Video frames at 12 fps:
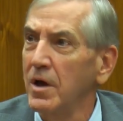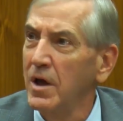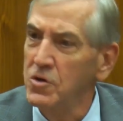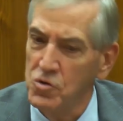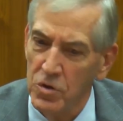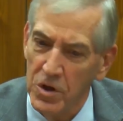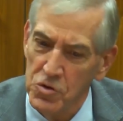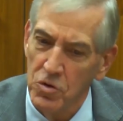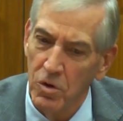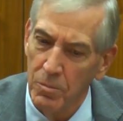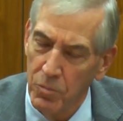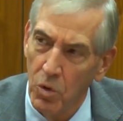and
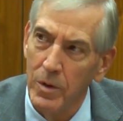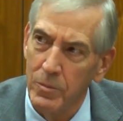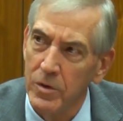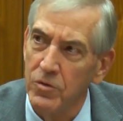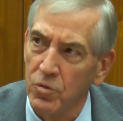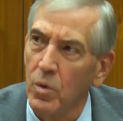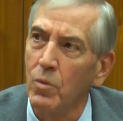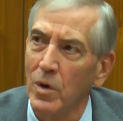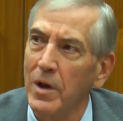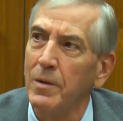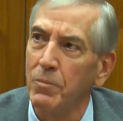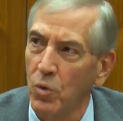judicial appointments were
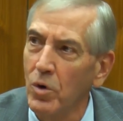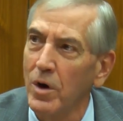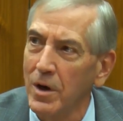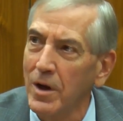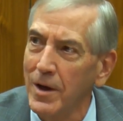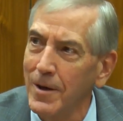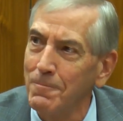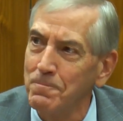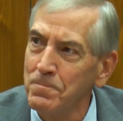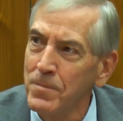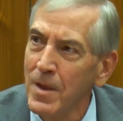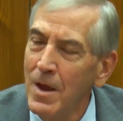really important to him.
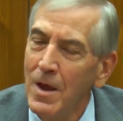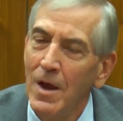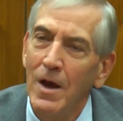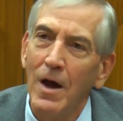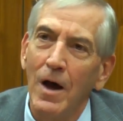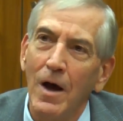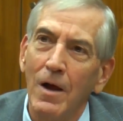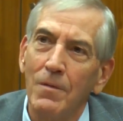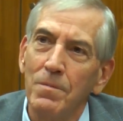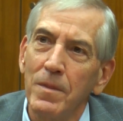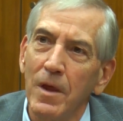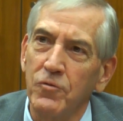
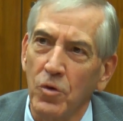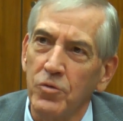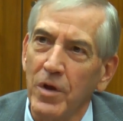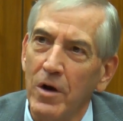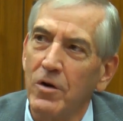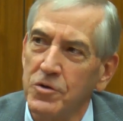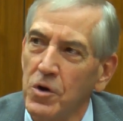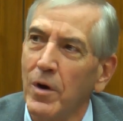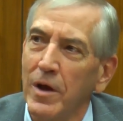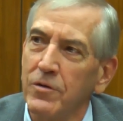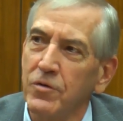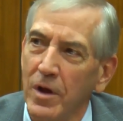And so Senator
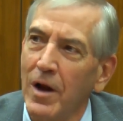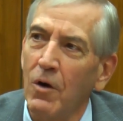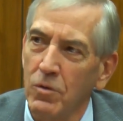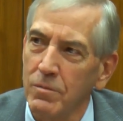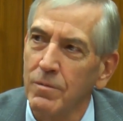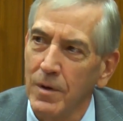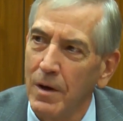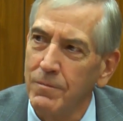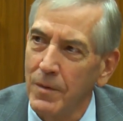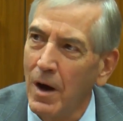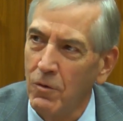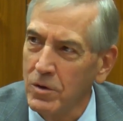Johans said,
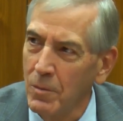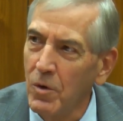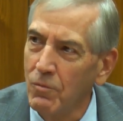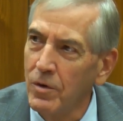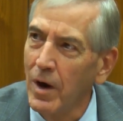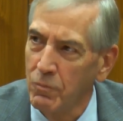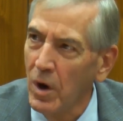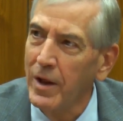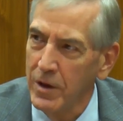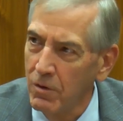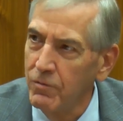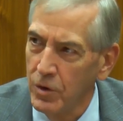I'll come over, I want to
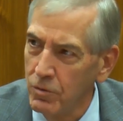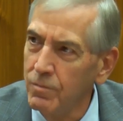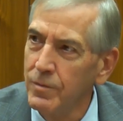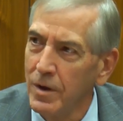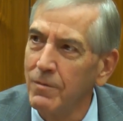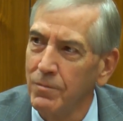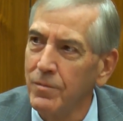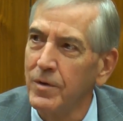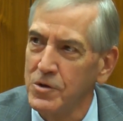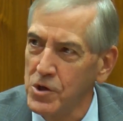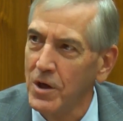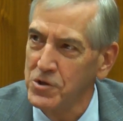interview
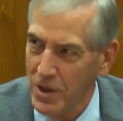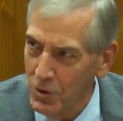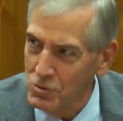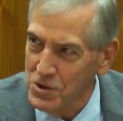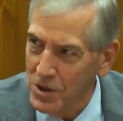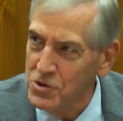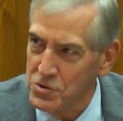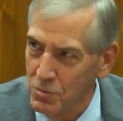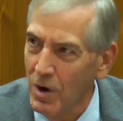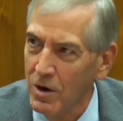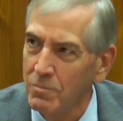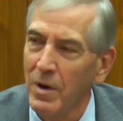the judge. I know Judge
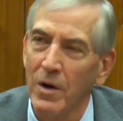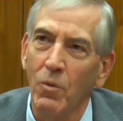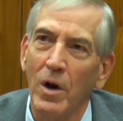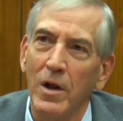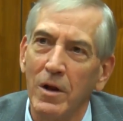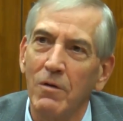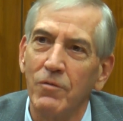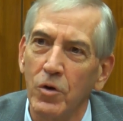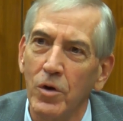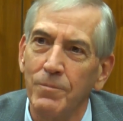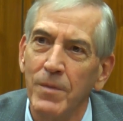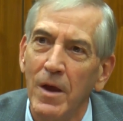Gerrard, but I want to interview
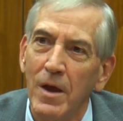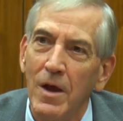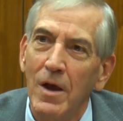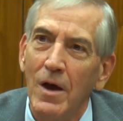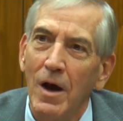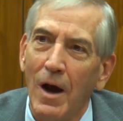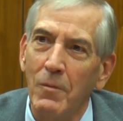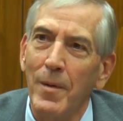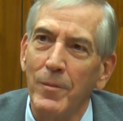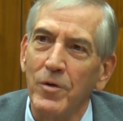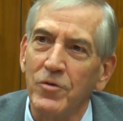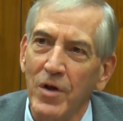him. I
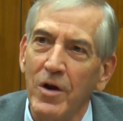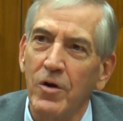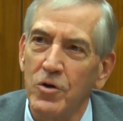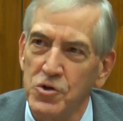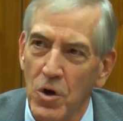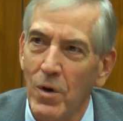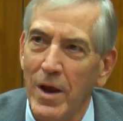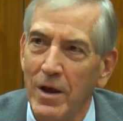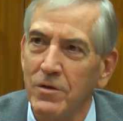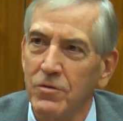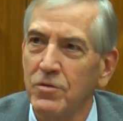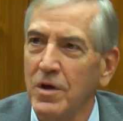remember Senator
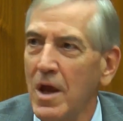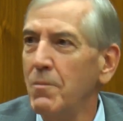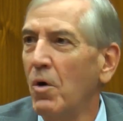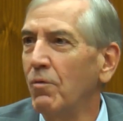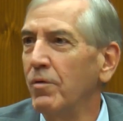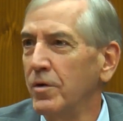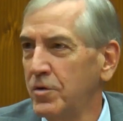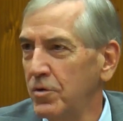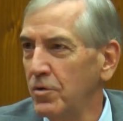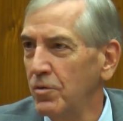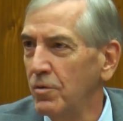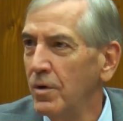Johans came over
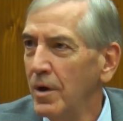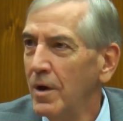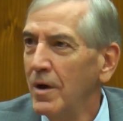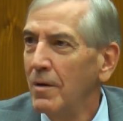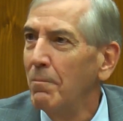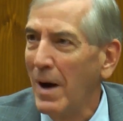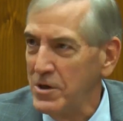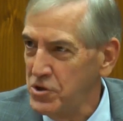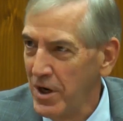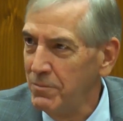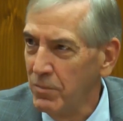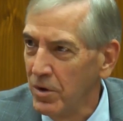to my
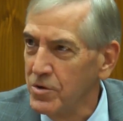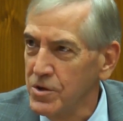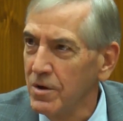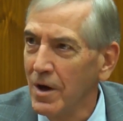chambers